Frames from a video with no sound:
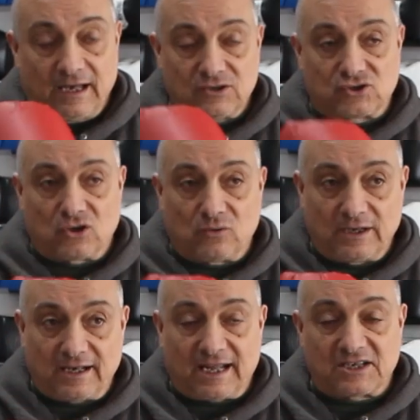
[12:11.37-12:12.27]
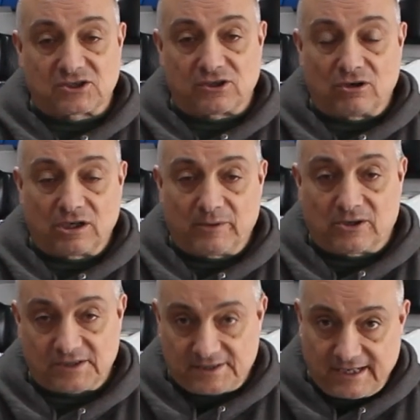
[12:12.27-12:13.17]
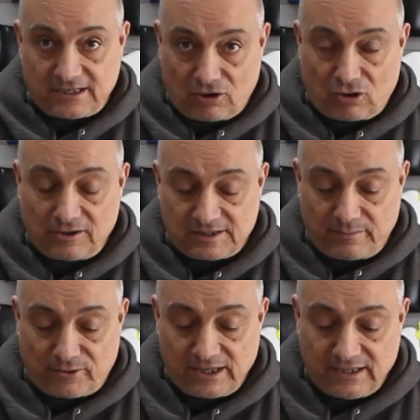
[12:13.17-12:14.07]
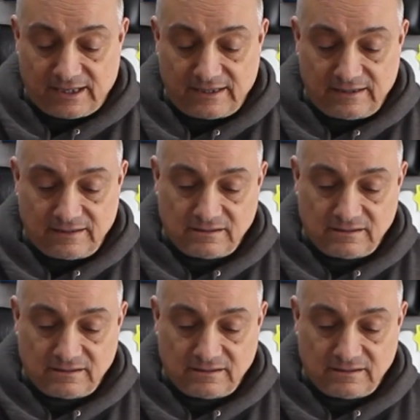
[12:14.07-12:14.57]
so it lasts longer because it takes longer to break in.